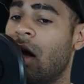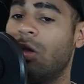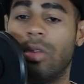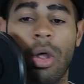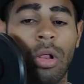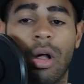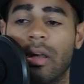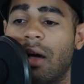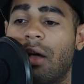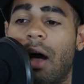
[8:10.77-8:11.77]
No
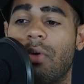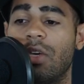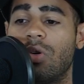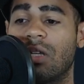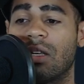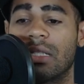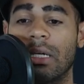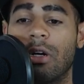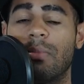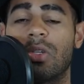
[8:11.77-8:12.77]
longer are we using
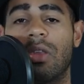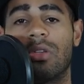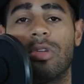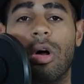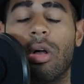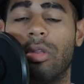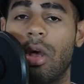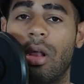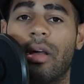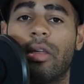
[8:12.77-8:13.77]
Serum, so there's not no
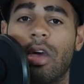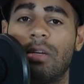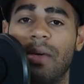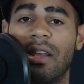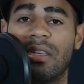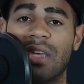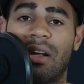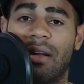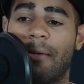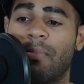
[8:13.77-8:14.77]
longer going to be any
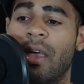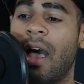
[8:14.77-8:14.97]
settling.